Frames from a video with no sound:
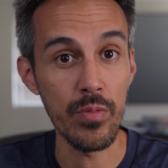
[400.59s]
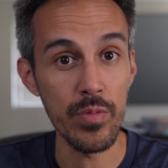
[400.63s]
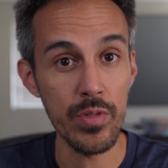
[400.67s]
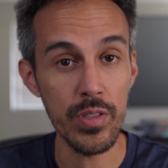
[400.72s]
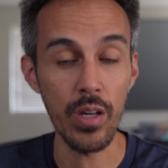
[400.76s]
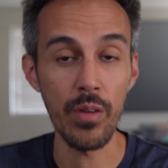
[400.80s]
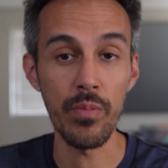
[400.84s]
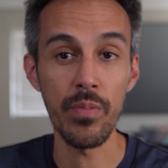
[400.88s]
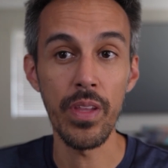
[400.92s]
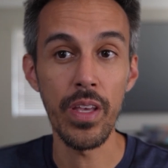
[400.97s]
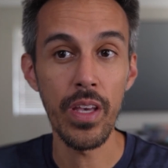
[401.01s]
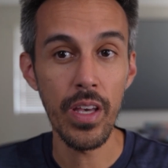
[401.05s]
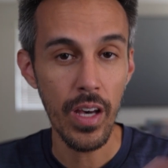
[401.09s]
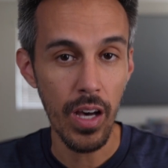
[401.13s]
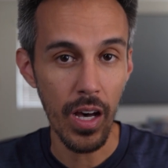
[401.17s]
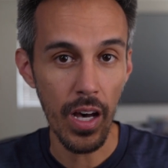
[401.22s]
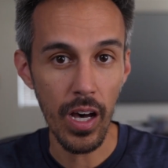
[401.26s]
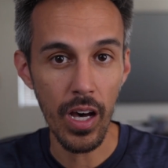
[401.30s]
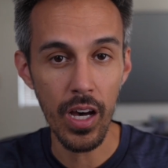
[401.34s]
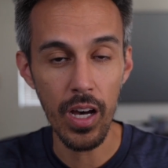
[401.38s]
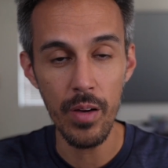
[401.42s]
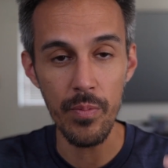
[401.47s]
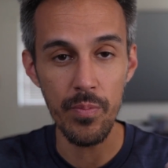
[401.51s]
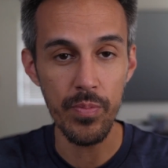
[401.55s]
So
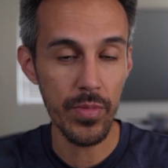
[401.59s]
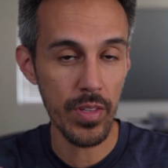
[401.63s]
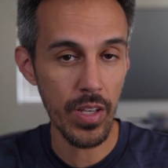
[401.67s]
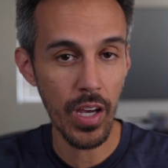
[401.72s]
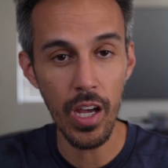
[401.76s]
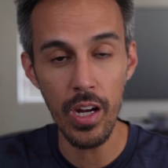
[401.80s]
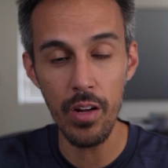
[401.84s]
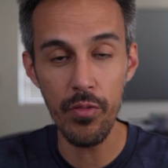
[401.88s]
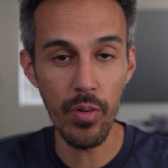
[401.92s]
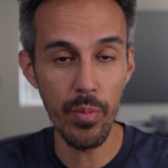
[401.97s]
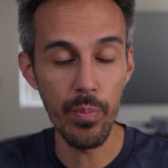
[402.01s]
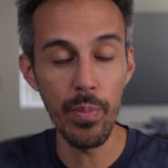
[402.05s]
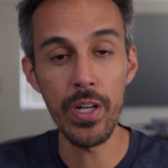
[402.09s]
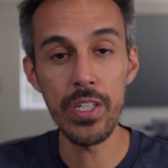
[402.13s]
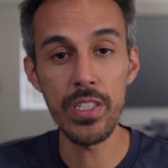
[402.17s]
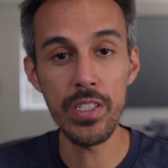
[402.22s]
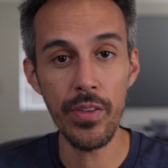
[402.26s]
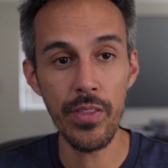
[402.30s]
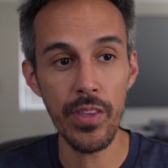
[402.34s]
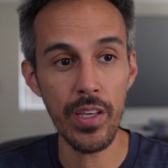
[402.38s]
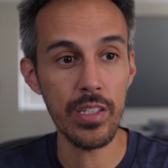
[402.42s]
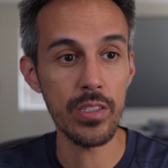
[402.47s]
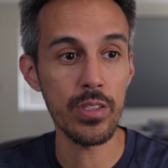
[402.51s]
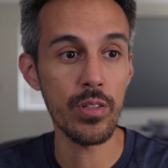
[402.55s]
kind of a bunch
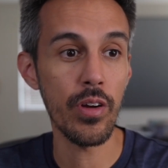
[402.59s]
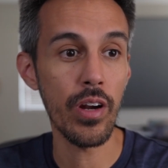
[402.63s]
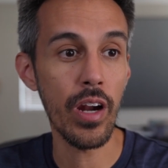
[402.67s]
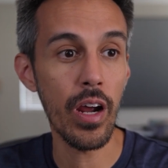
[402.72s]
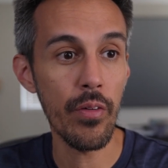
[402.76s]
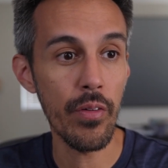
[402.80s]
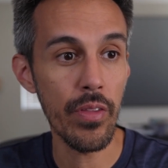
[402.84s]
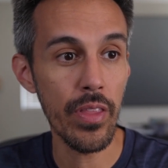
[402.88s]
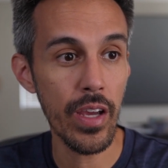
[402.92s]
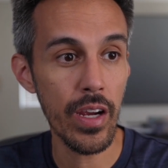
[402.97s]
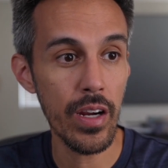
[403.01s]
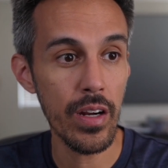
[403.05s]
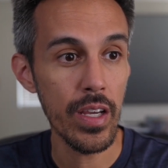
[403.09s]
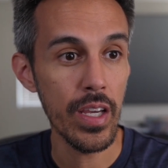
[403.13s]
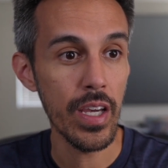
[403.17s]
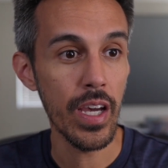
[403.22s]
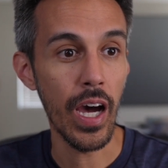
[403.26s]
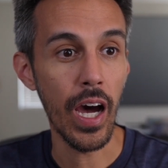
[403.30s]
of things going on over there.